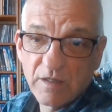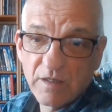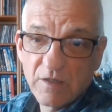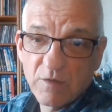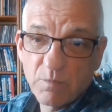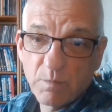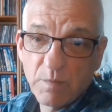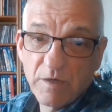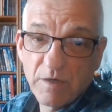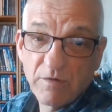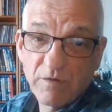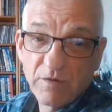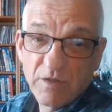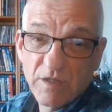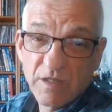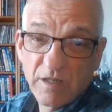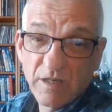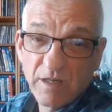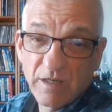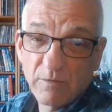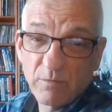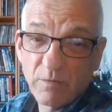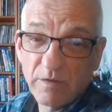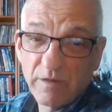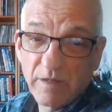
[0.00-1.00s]
experience
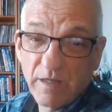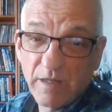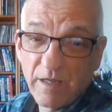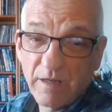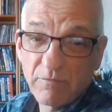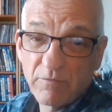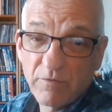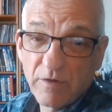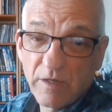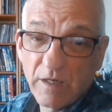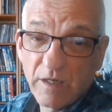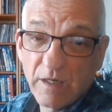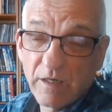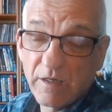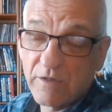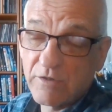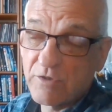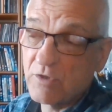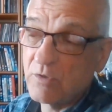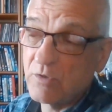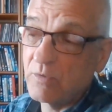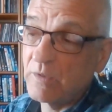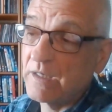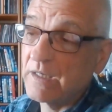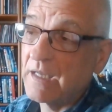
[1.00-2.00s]
I had with Evri
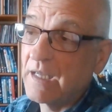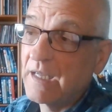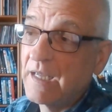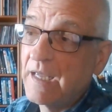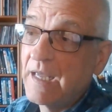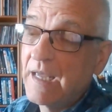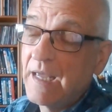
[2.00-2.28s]
last week.